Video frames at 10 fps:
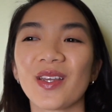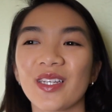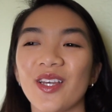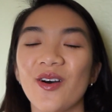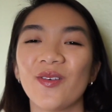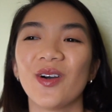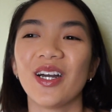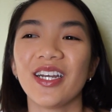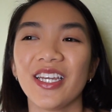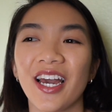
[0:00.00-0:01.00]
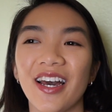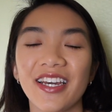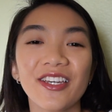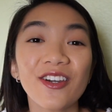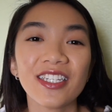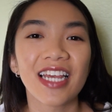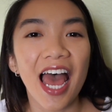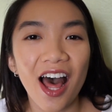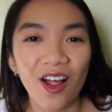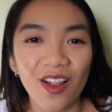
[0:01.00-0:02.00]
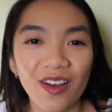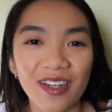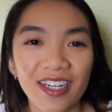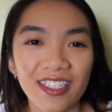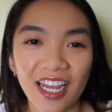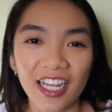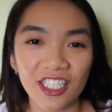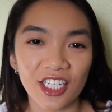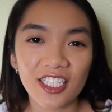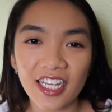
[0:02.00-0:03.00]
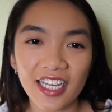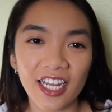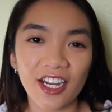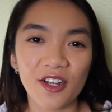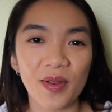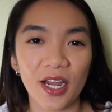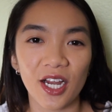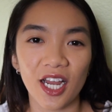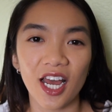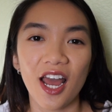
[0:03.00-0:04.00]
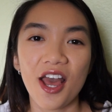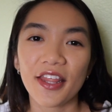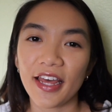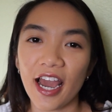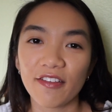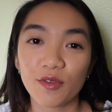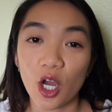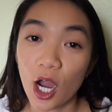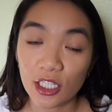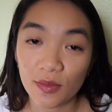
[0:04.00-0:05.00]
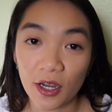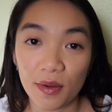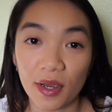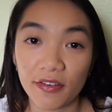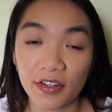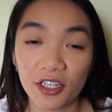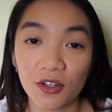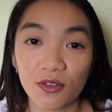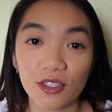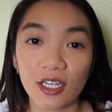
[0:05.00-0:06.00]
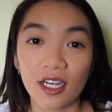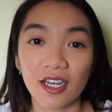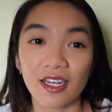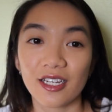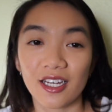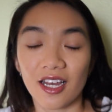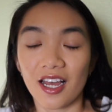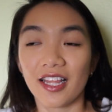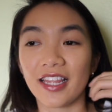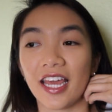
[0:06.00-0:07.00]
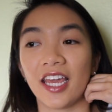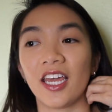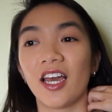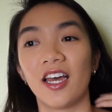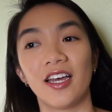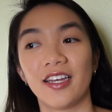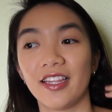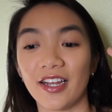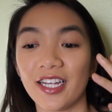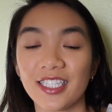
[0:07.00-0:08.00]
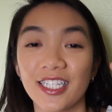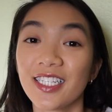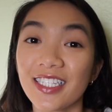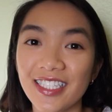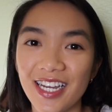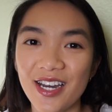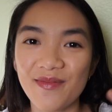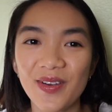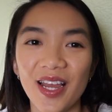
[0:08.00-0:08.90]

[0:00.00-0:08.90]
So yeah, you could tell, because like just like here in America that I've talked about in my videos, there is a system.